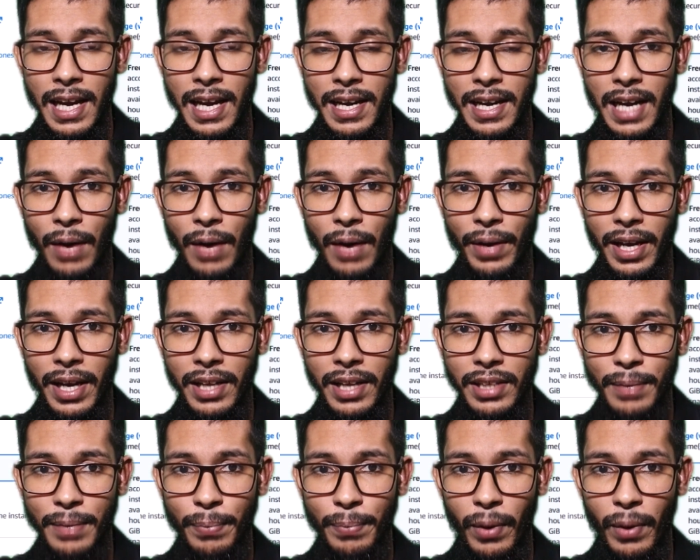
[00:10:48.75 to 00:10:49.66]
Now
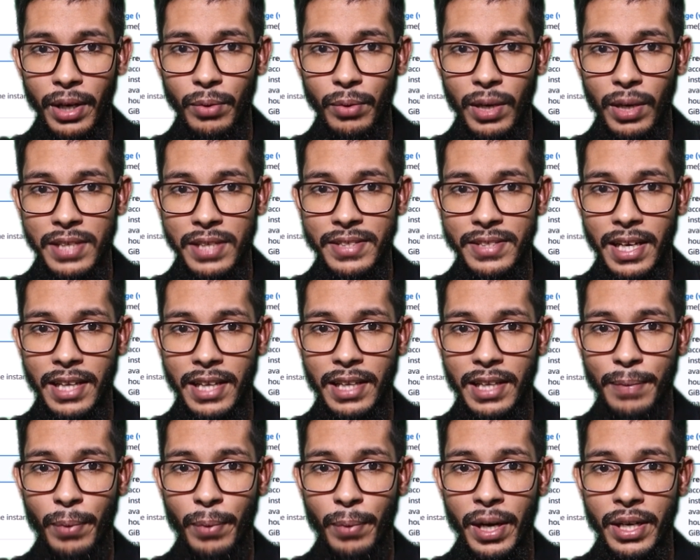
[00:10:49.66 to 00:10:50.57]
another point. What is the
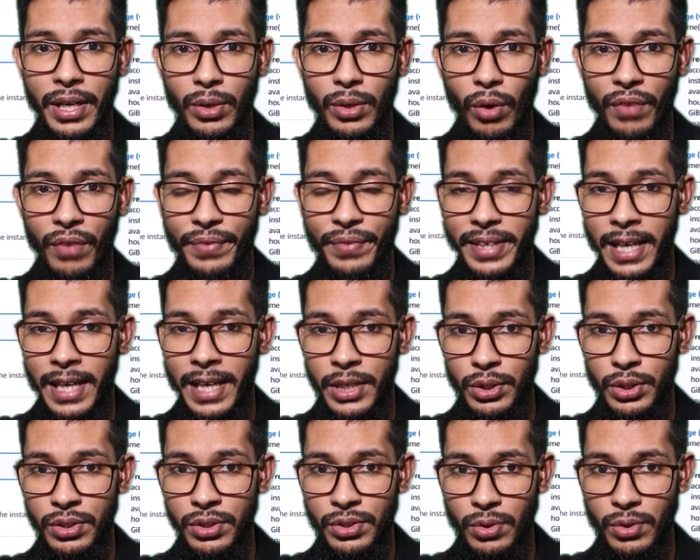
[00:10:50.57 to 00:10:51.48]
another point?
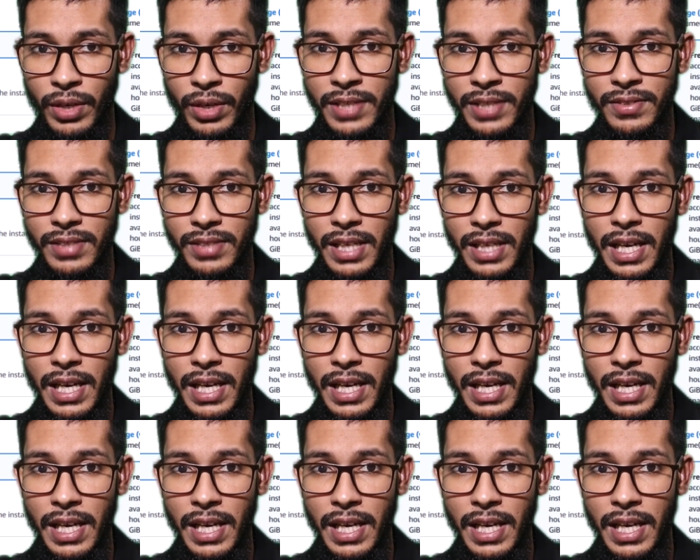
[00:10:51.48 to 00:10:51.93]
Configuration storage.